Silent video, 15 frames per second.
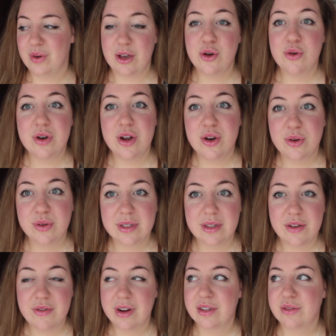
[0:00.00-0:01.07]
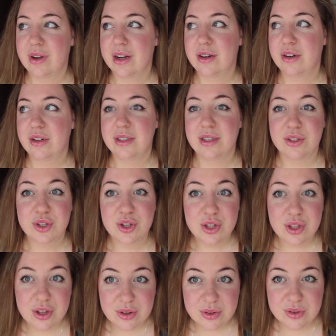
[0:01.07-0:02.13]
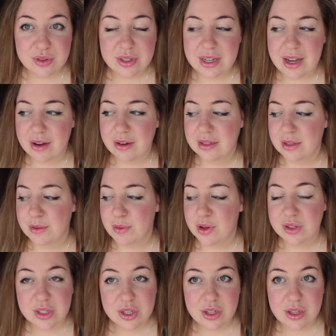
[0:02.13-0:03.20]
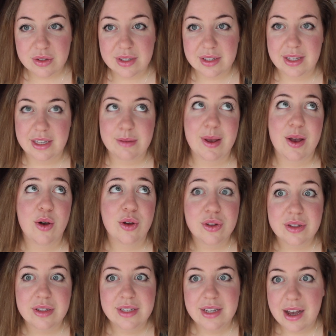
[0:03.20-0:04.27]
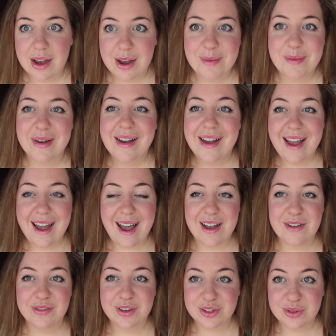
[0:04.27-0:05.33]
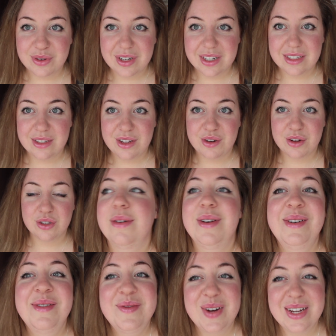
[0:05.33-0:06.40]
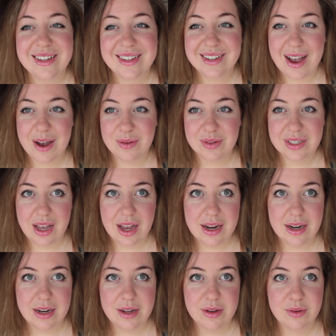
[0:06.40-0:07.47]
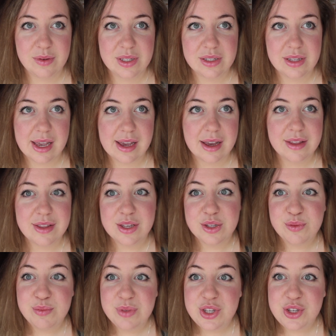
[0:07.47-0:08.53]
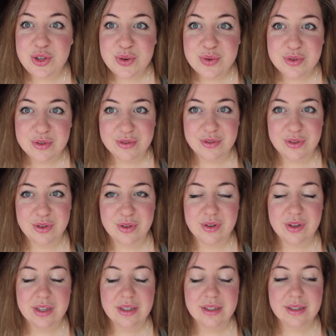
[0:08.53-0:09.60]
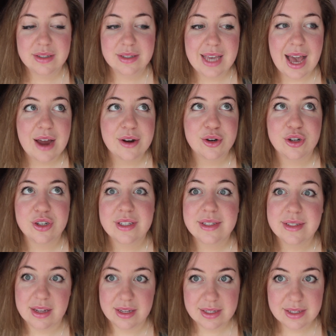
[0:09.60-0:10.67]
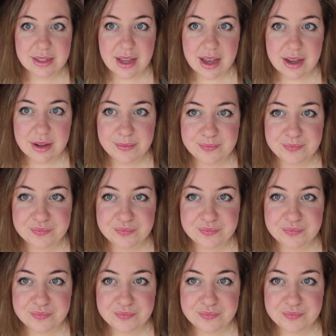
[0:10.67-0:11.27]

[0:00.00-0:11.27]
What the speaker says: like, oh no, Sunrise Records is closed now because the mall's closed, because I spent all the time at Victoria's Secret. Went outside and it was like this beautiful scattered sunset.